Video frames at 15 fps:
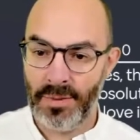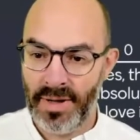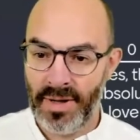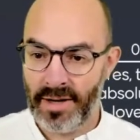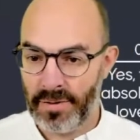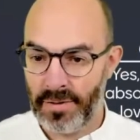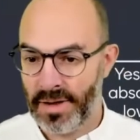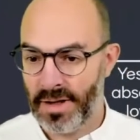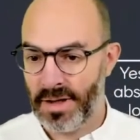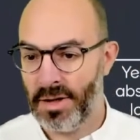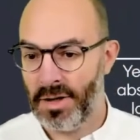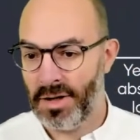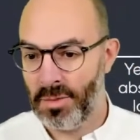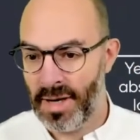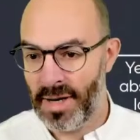we have
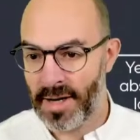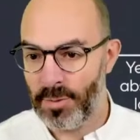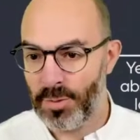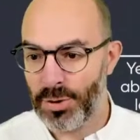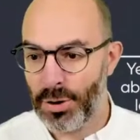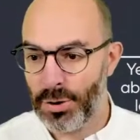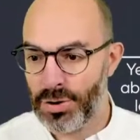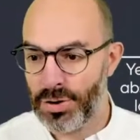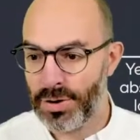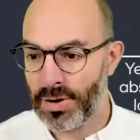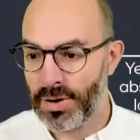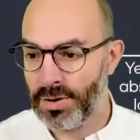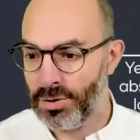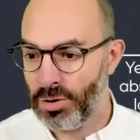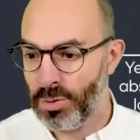a better approach
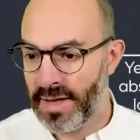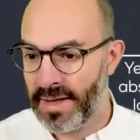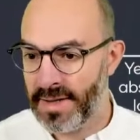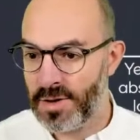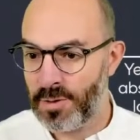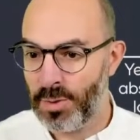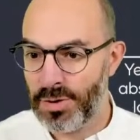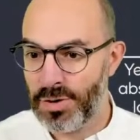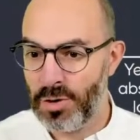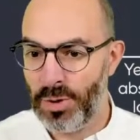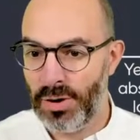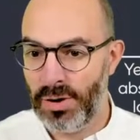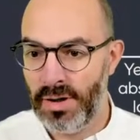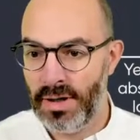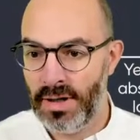to make this
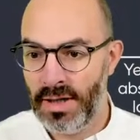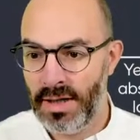possible.